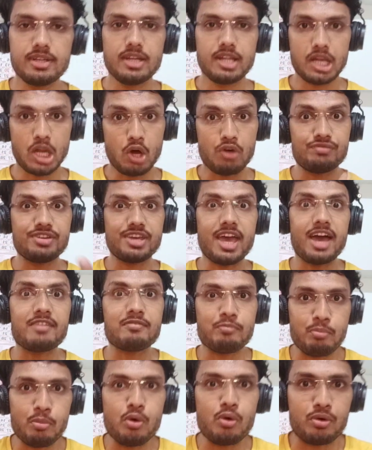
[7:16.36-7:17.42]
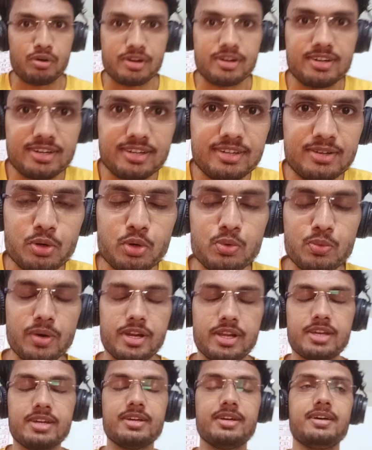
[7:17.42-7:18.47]
Now we have more, don't
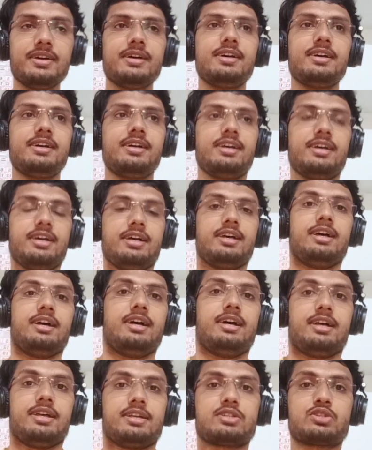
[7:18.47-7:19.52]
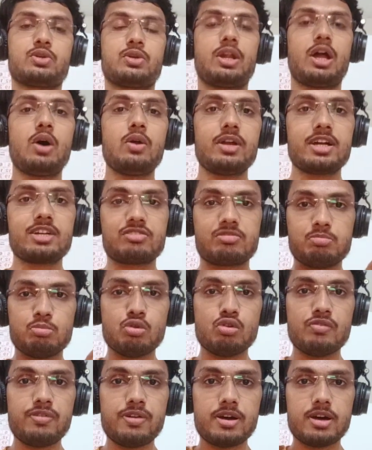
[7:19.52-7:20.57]
worry. So now let's
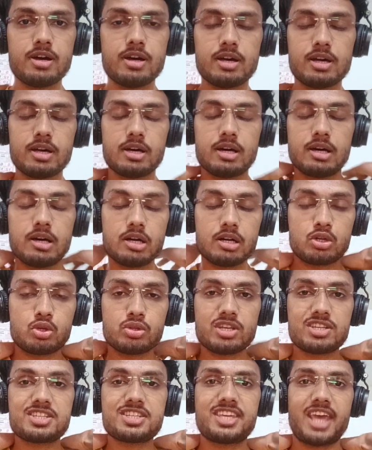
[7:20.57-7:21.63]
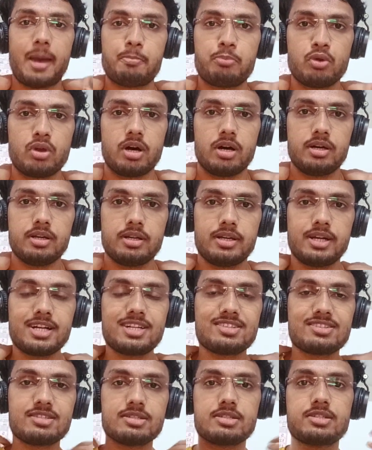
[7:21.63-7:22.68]
move to the scapula. Let's
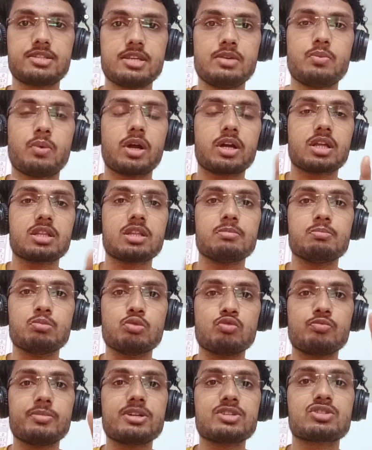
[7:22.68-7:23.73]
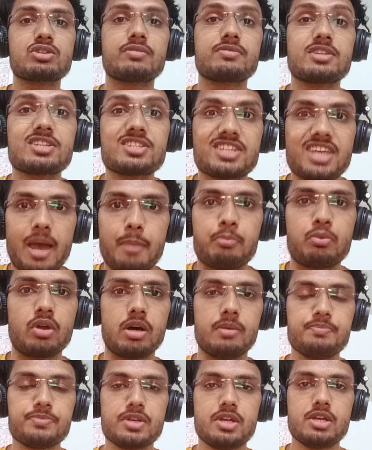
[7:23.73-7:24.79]
see what are the movements of the scapula.
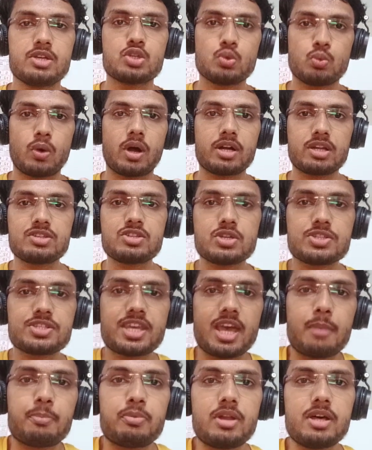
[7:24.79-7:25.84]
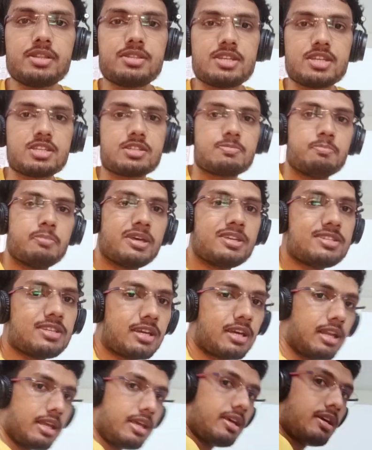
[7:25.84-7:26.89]
So what is your scapula? This
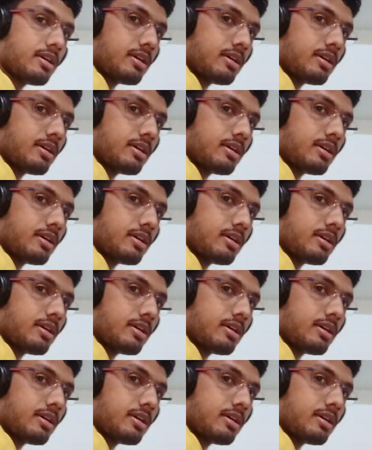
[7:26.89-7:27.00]
basically